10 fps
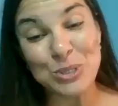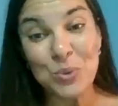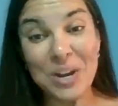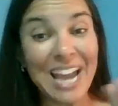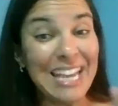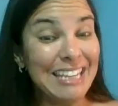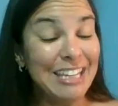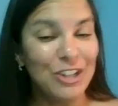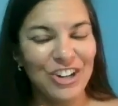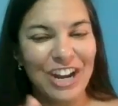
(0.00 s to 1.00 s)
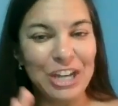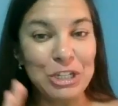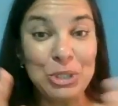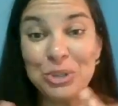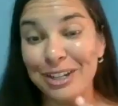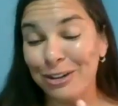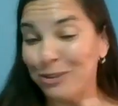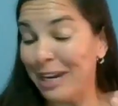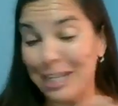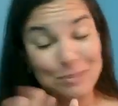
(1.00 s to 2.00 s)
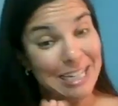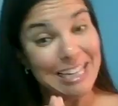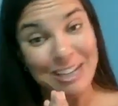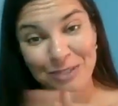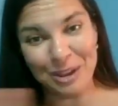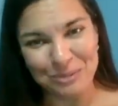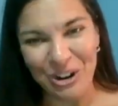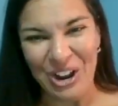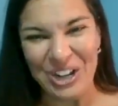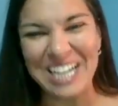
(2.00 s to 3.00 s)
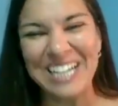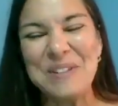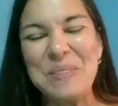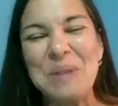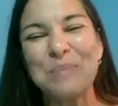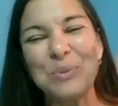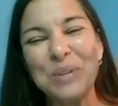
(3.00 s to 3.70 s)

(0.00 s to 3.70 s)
what I hear, and you can correct me if I'm wrong, but